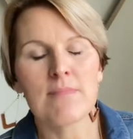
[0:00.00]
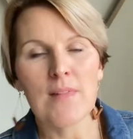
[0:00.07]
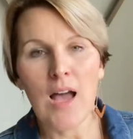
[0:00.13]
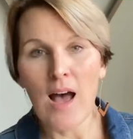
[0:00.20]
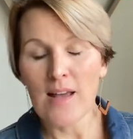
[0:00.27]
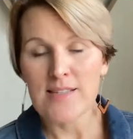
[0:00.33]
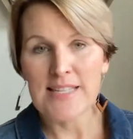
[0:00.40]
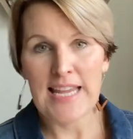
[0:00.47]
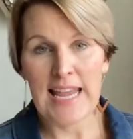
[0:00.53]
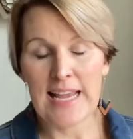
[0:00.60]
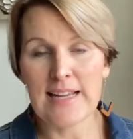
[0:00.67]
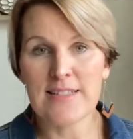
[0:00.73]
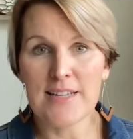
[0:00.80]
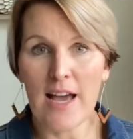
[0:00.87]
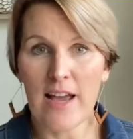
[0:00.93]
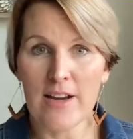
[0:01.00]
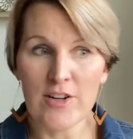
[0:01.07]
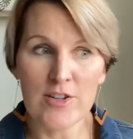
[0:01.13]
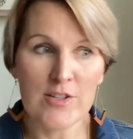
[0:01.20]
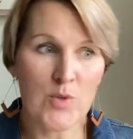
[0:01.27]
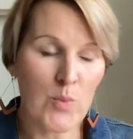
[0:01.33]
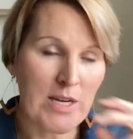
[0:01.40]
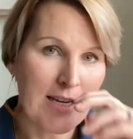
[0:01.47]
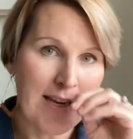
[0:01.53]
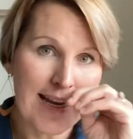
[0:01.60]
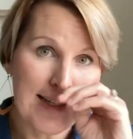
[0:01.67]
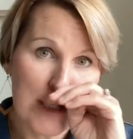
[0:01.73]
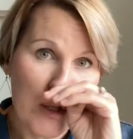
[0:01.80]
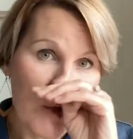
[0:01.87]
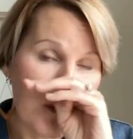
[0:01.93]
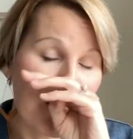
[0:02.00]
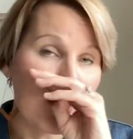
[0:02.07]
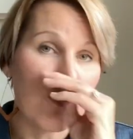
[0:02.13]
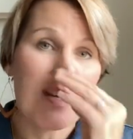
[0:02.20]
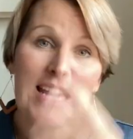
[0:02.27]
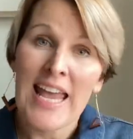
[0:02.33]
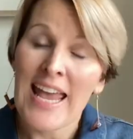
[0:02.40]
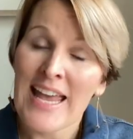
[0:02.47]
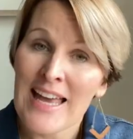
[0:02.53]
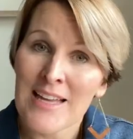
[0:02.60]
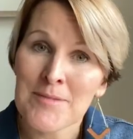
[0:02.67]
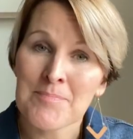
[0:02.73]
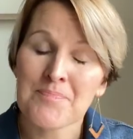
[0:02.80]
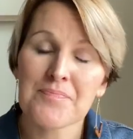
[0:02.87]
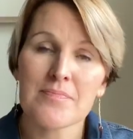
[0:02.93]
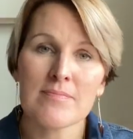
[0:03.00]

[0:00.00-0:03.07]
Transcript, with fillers: Us hand dyers, we get as close as we can.